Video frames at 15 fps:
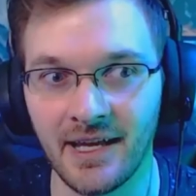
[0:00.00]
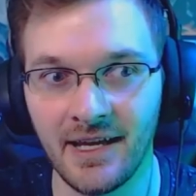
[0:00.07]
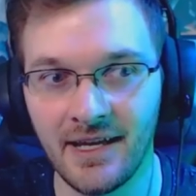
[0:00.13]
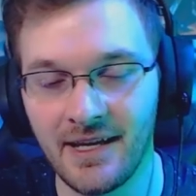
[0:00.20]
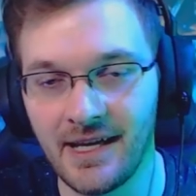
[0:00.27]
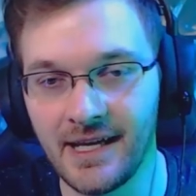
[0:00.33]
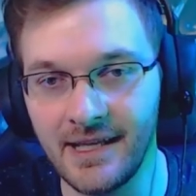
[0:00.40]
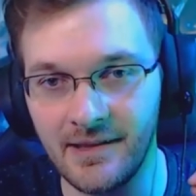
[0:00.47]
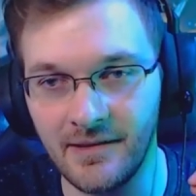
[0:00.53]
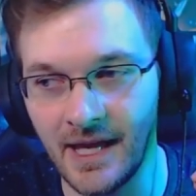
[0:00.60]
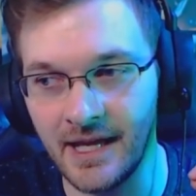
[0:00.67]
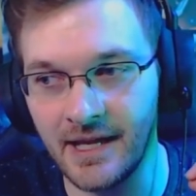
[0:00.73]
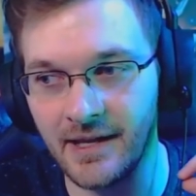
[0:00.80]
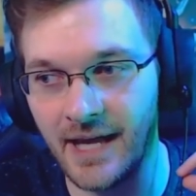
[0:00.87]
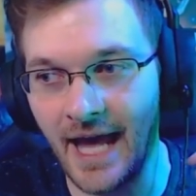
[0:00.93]
it
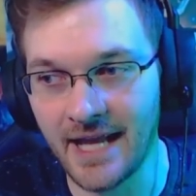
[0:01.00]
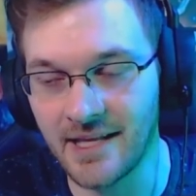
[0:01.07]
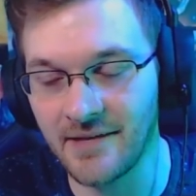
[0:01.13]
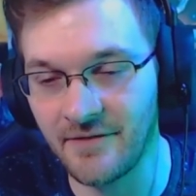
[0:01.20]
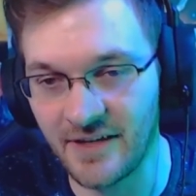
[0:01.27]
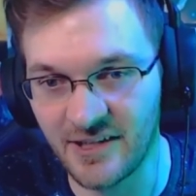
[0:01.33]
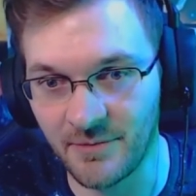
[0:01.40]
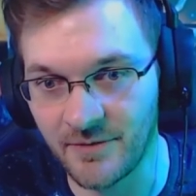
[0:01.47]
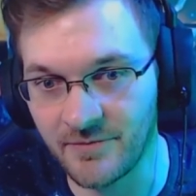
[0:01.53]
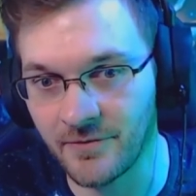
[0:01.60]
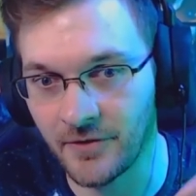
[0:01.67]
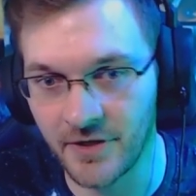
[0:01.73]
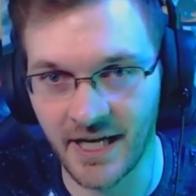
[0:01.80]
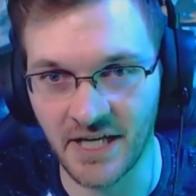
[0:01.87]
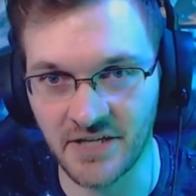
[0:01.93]
like activates
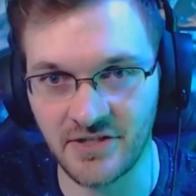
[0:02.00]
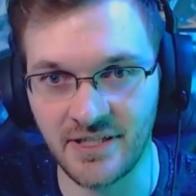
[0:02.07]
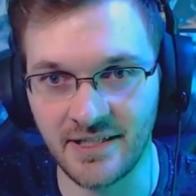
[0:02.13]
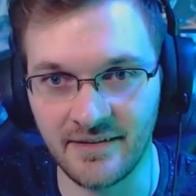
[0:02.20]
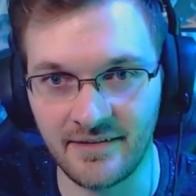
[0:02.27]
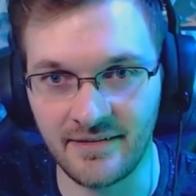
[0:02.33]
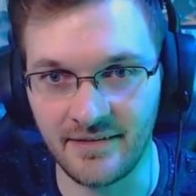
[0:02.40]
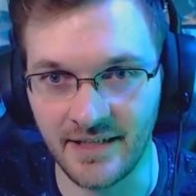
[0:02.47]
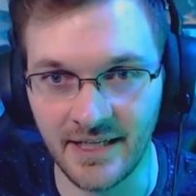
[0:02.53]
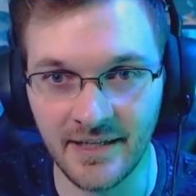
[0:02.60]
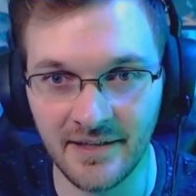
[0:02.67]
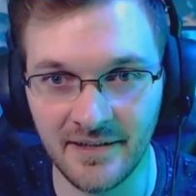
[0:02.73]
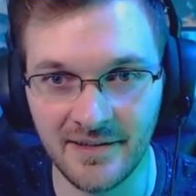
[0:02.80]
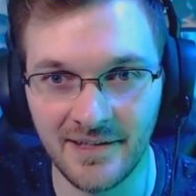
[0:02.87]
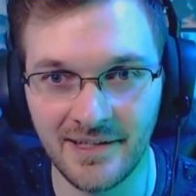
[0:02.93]
before you actually can see
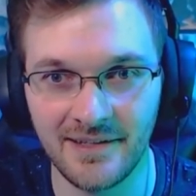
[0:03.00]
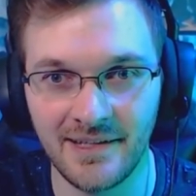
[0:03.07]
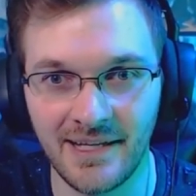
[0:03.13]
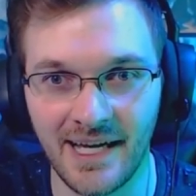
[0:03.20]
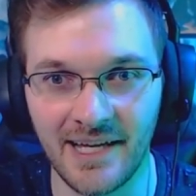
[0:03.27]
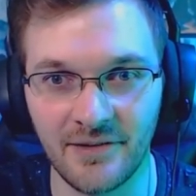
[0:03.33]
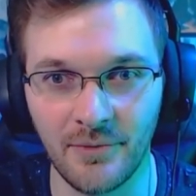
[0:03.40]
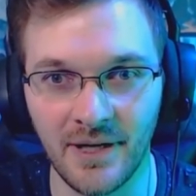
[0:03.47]
it as well.